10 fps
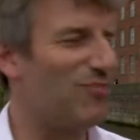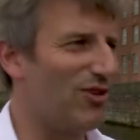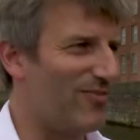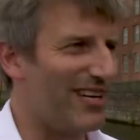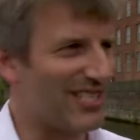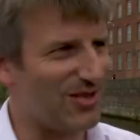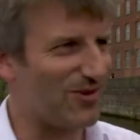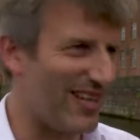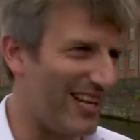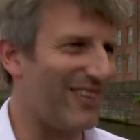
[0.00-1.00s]
Both parties
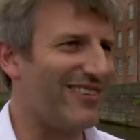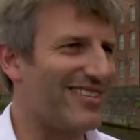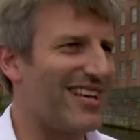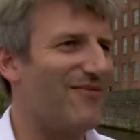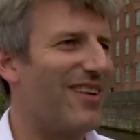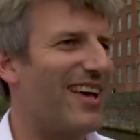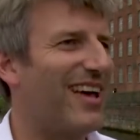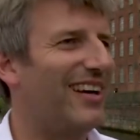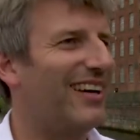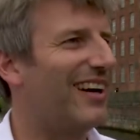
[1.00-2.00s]
would argue it's them.
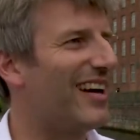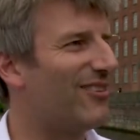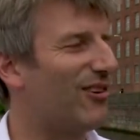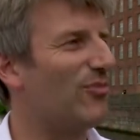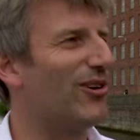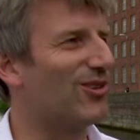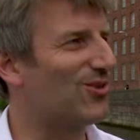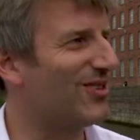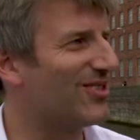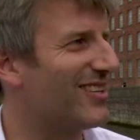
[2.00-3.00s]
And our
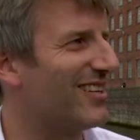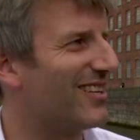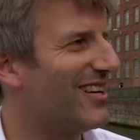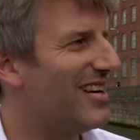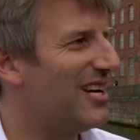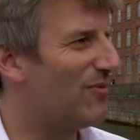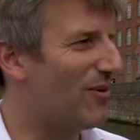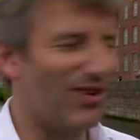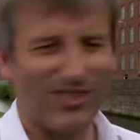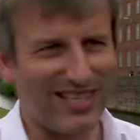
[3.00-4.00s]
approach was that we
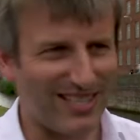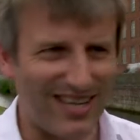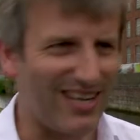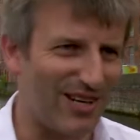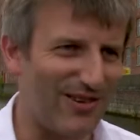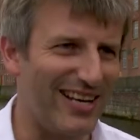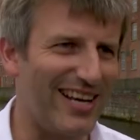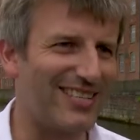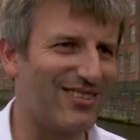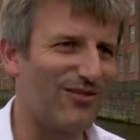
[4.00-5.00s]
won't dictate who it
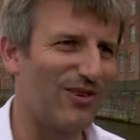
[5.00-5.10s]
is.